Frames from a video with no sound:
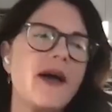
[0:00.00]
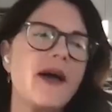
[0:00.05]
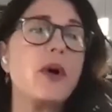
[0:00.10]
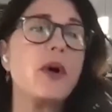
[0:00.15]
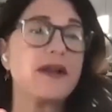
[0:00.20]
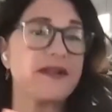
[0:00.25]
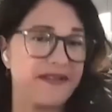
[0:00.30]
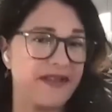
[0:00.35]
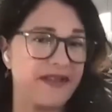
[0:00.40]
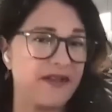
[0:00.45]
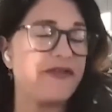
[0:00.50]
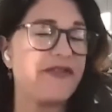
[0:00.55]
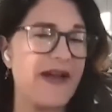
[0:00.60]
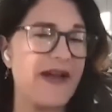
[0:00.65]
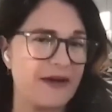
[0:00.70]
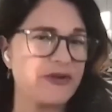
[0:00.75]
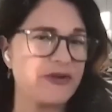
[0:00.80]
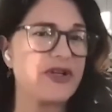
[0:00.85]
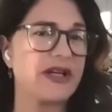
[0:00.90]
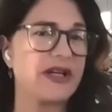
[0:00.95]
I was the
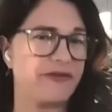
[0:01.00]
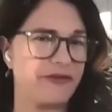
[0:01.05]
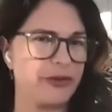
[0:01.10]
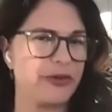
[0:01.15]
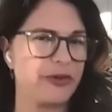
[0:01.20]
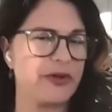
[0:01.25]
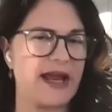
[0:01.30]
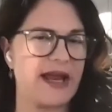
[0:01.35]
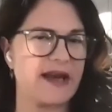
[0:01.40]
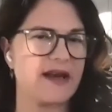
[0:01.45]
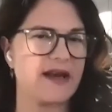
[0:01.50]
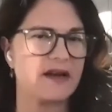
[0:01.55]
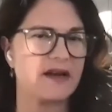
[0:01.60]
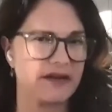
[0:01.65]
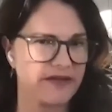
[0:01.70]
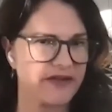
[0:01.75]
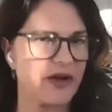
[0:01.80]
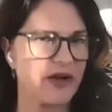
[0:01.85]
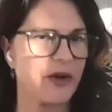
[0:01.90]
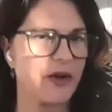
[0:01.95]
founding food editor,
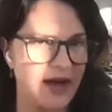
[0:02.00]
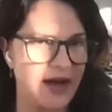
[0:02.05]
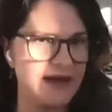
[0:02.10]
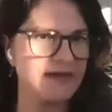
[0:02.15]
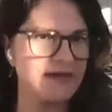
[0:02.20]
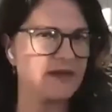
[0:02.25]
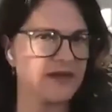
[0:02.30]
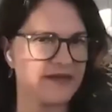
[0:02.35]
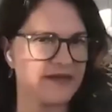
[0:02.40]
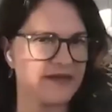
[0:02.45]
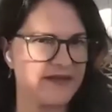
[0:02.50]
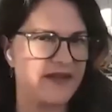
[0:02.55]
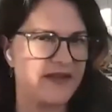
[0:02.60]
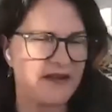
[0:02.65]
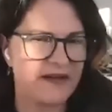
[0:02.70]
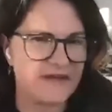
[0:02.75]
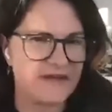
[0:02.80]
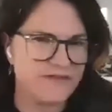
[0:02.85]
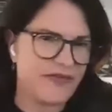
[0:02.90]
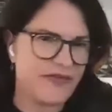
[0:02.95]
so I was
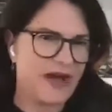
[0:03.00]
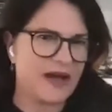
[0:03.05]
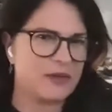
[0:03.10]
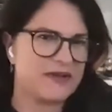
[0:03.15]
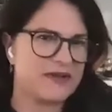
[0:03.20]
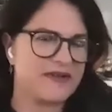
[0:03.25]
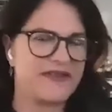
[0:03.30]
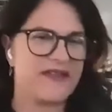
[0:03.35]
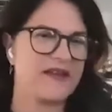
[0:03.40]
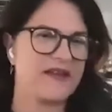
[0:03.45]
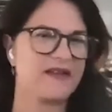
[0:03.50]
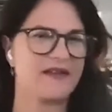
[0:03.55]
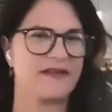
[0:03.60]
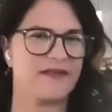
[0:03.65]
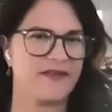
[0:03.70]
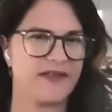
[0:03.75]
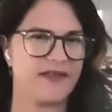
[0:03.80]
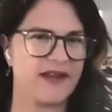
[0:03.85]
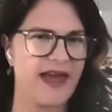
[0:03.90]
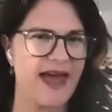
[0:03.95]
the I was the
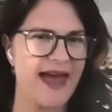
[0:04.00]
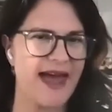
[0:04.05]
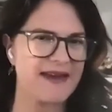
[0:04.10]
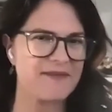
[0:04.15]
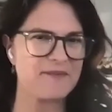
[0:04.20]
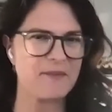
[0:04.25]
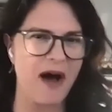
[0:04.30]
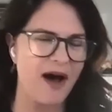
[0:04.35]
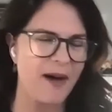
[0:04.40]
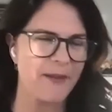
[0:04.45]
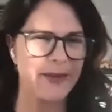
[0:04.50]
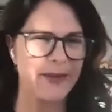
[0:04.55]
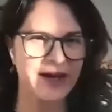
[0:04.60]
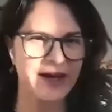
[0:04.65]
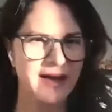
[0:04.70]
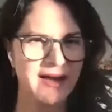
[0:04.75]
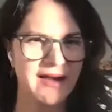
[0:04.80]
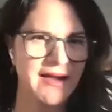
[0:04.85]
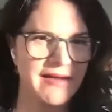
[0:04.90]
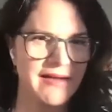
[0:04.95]
the head
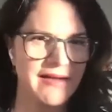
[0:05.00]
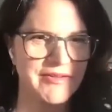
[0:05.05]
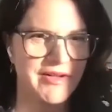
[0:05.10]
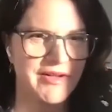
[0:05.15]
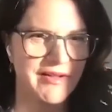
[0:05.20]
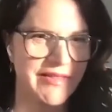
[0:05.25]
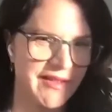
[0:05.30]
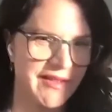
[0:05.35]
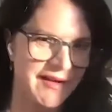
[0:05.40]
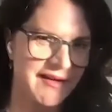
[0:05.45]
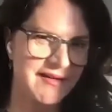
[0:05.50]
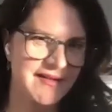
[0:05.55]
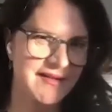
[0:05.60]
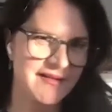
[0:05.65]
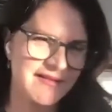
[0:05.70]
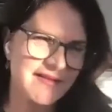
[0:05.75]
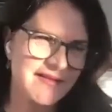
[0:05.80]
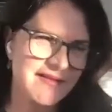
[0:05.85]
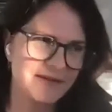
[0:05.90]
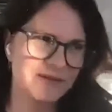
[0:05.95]
mama of all the
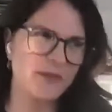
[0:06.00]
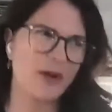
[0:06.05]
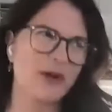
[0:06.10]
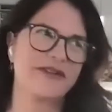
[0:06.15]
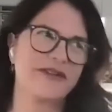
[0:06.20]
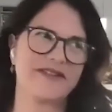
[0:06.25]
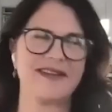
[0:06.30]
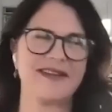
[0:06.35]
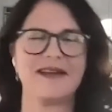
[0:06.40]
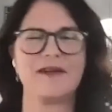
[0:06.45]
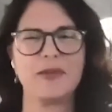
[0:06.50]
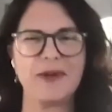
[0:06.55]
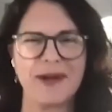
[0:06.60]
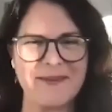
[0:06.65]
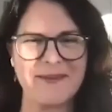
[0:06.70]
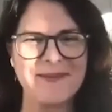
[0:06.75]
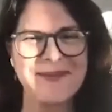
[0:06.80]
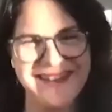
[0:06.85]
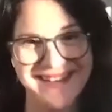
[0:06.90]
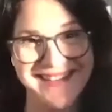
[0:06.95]
mostly
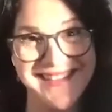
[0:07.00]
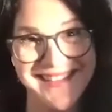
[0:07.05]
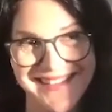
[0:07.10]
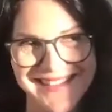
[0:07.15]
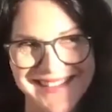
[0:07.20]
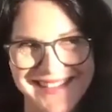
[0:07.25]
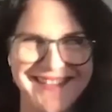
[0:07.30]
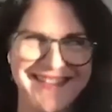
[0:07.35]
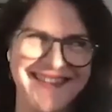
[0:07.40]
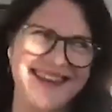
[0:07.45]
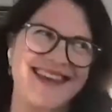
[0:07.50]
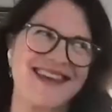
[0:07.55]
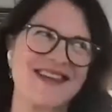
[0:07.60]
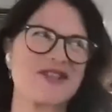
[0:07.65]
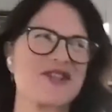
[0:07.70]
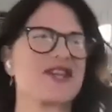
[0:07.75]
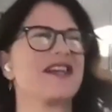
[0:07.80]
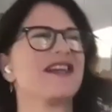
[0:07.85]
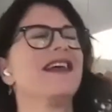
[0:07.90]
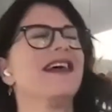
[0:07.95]
women in the
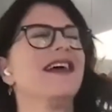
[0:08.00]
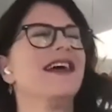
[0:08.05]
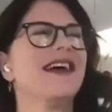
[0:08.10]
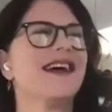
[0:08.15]
kitchen.